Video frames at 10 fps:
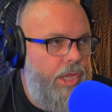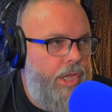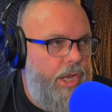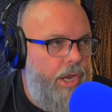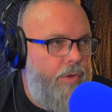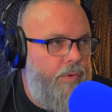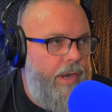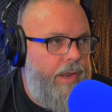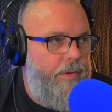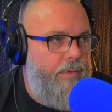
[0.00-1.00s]
Hello,
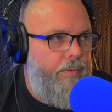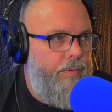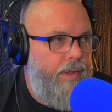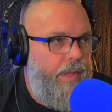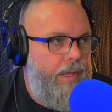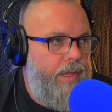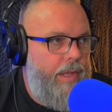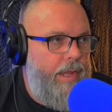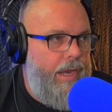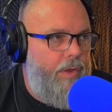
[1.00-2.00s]
hello.
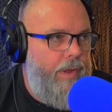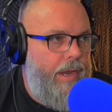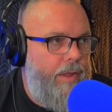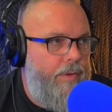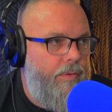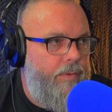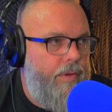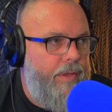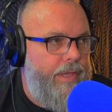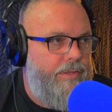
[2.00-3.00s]
Hello, hello.
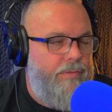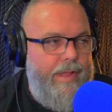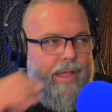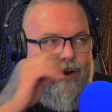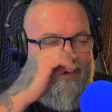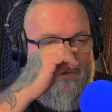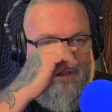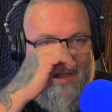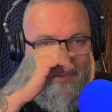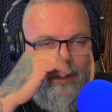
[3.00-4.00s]
Okay, so now
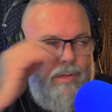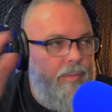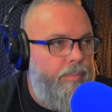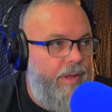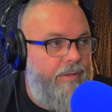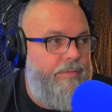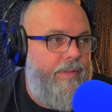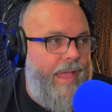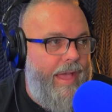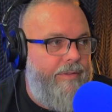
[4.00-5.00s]
I'm a little above
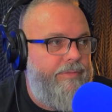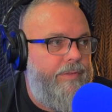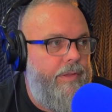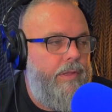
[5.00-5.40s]
half.